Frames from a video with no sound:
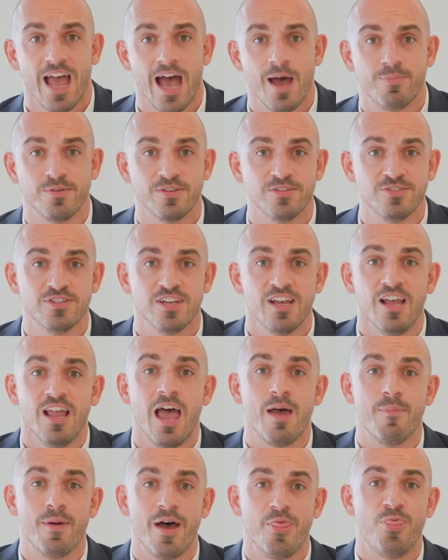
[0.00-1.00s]
happens
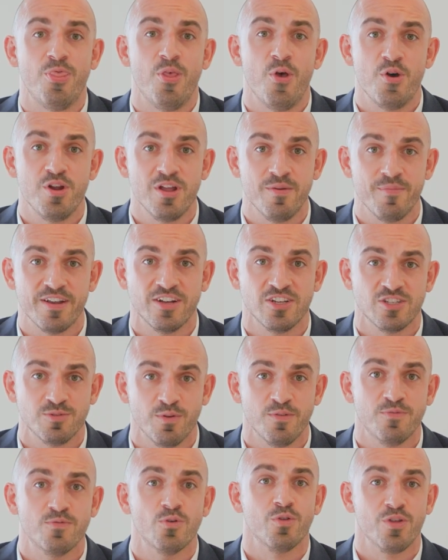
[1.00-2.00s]
about 30 minutes
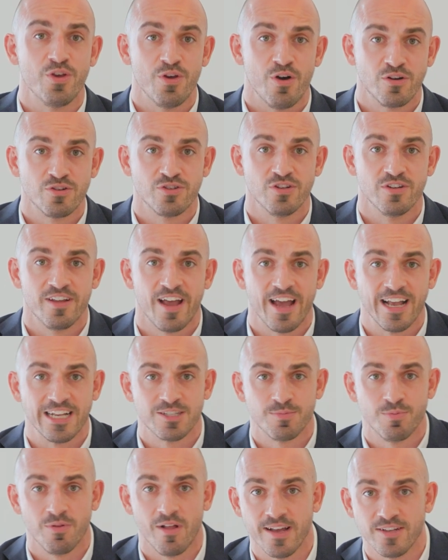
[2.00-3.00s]
before the auction
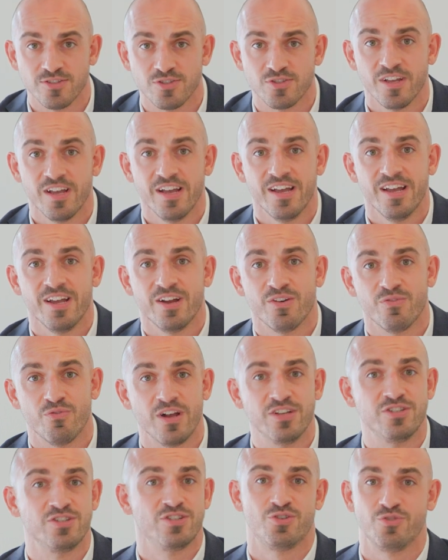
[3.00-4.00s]
takes place.
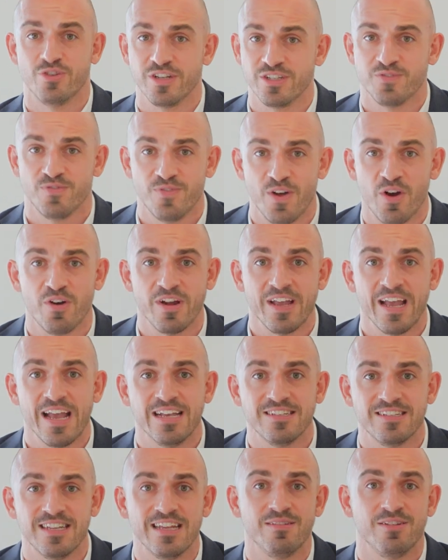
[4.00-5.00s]
Registering's very
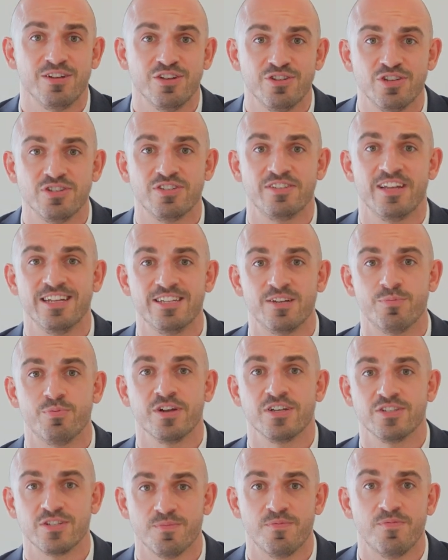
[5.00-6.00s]
easy. You just need to
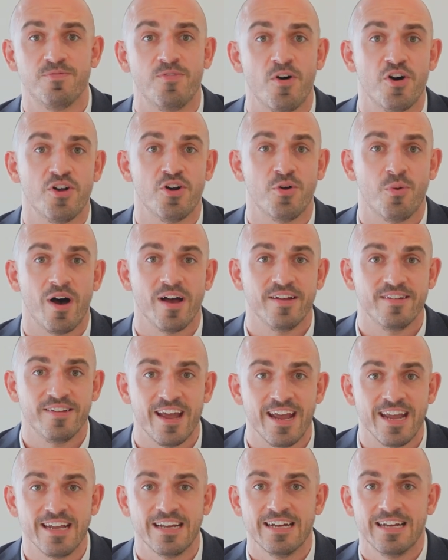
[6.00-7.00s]
bring some photo
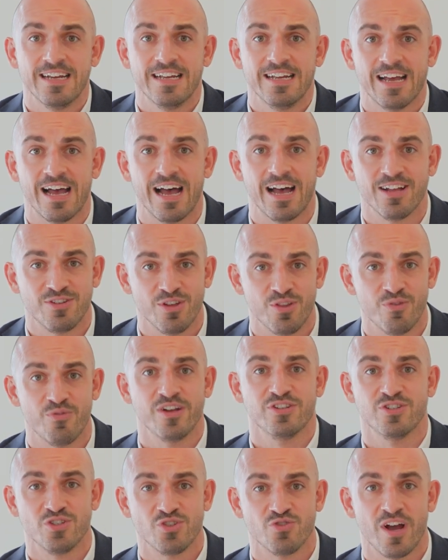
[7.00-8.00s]
ID to the
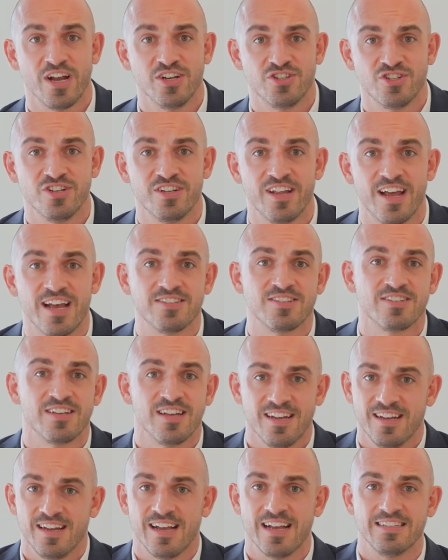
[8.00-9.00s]
registration desk,
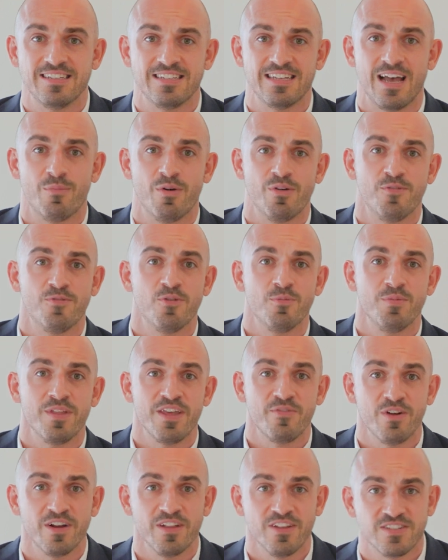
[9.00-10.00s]
and someone from
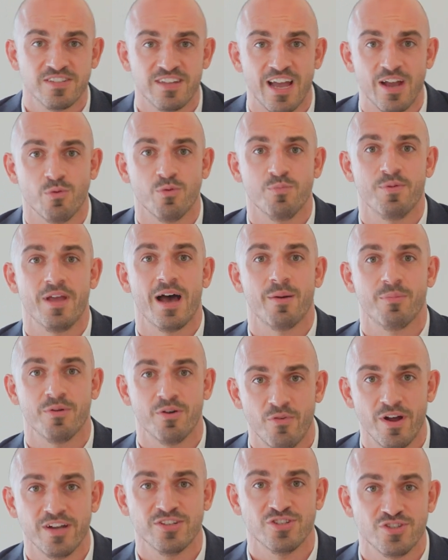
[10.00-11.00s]
the real estate will be able
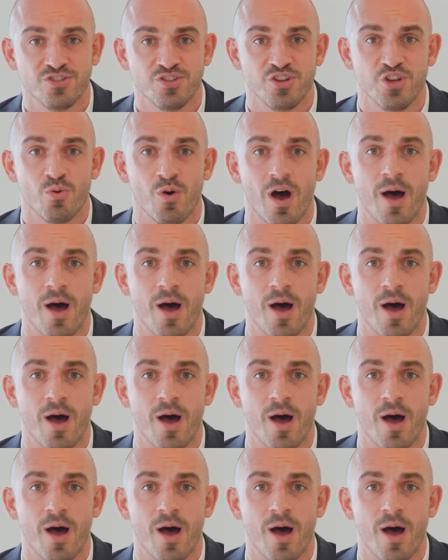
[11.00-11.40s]
to register you